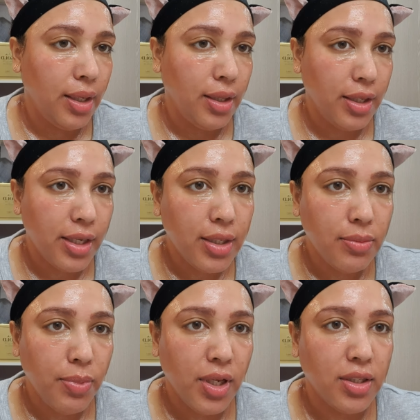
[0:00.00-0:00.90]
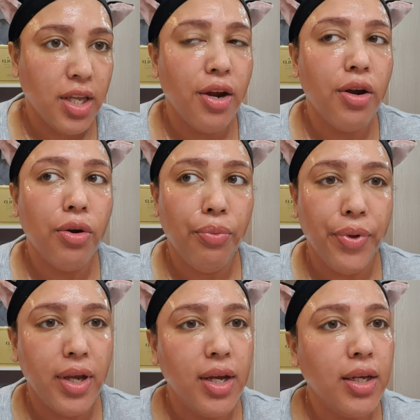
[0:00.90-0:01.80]
this, because here in
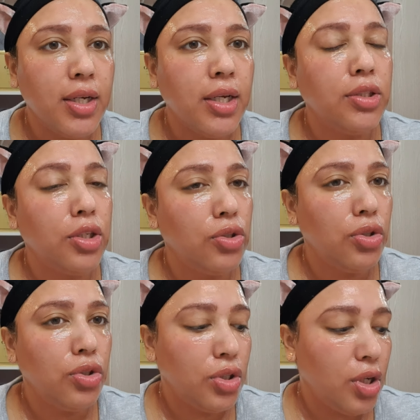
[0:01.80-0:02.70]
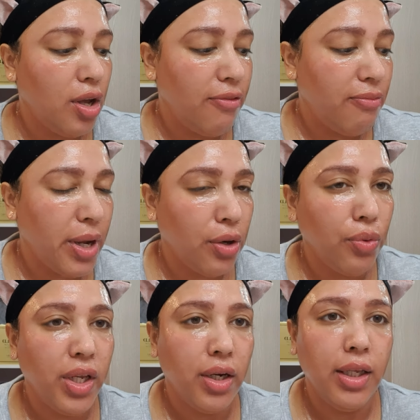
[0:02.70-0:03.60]
Korea sessions of
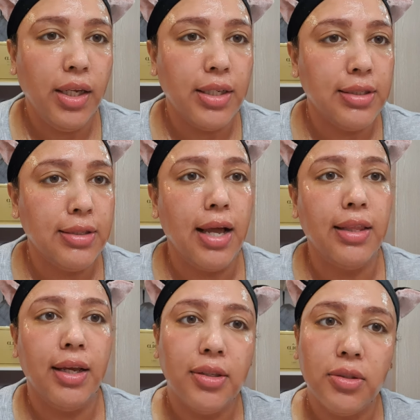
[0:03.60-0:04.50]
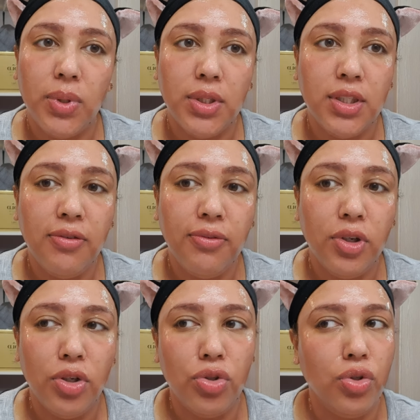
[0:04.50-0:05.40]
microneedling, it's not that expensive.
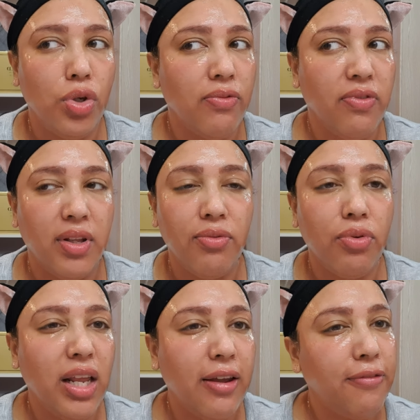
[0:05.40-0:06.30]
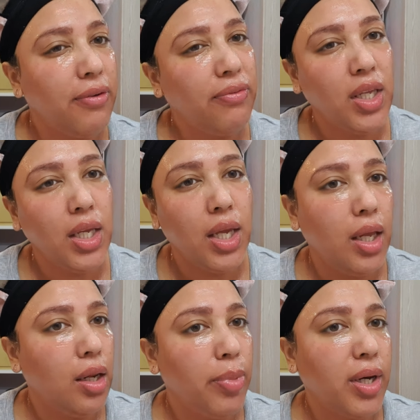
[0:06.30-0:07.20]
They're usually, you can find them for like
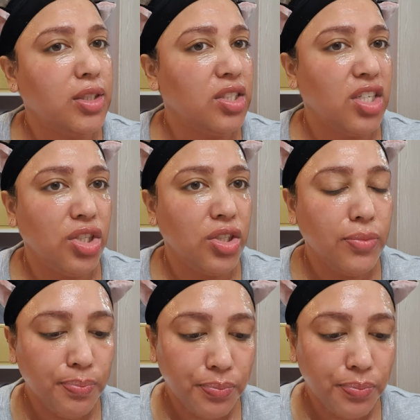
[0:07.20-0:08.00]
50-80 bucks a session.